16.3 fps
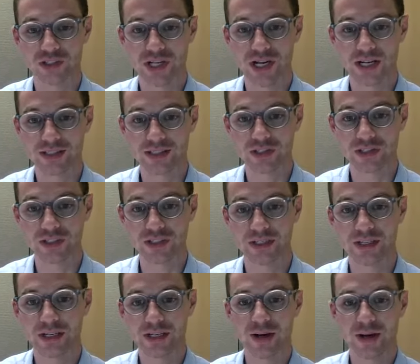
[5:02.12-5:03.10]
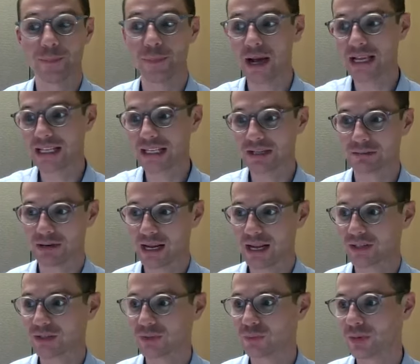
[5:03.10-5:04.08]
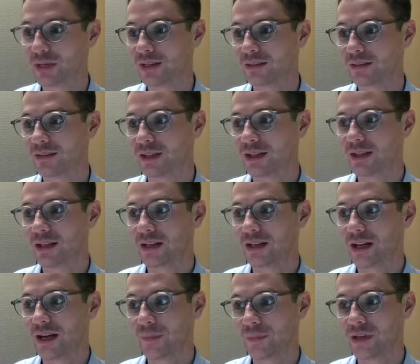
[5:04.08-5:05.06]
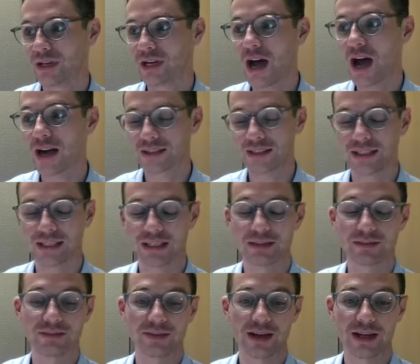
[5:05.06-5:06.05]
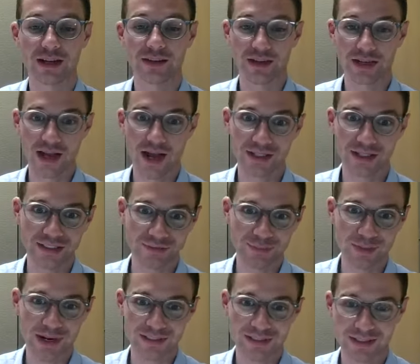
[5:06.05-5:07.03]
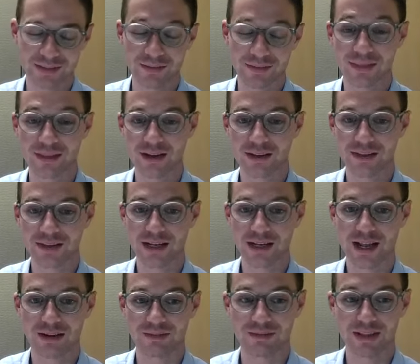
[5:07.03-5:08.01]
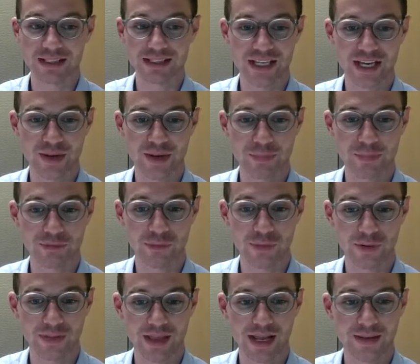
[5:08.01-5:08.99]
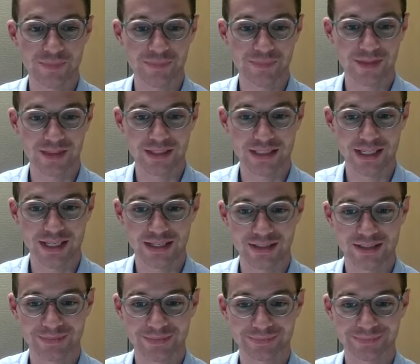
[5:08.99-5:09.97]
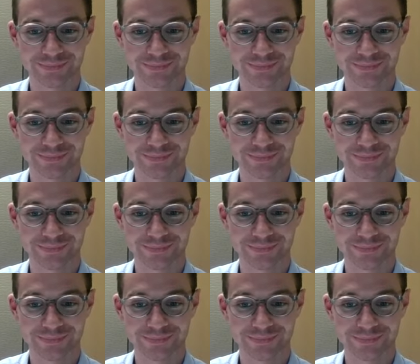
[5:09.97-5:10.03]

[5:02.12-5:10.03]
in cognition might interact with the cognitive processing theory that it kind of lays out before that in the text.